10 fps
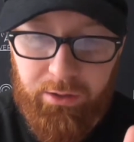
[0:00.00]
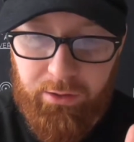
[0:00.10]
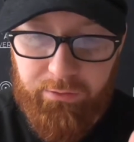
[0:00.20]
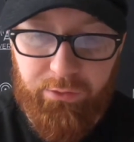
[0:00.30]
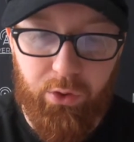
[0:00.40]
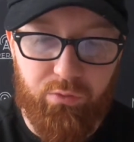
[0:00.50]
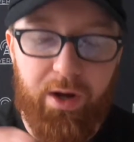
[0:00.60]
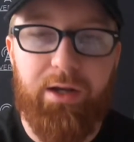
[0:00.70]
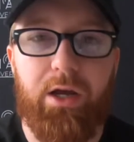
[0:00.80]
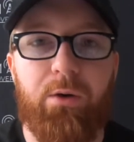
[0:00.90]
So
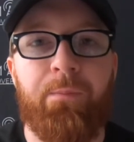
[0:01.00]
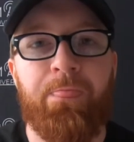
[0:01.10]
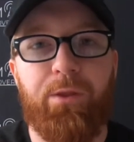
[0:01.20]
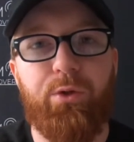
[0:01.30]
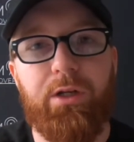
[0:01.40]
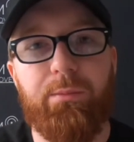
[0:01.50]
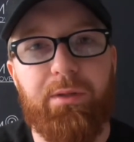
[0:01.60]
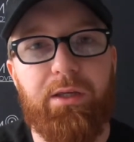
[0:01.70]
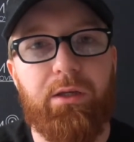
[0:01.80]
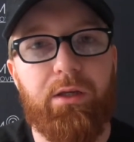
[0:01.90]
right now, you need to
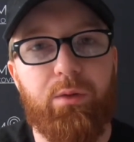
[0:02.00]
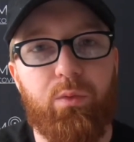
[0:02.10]
be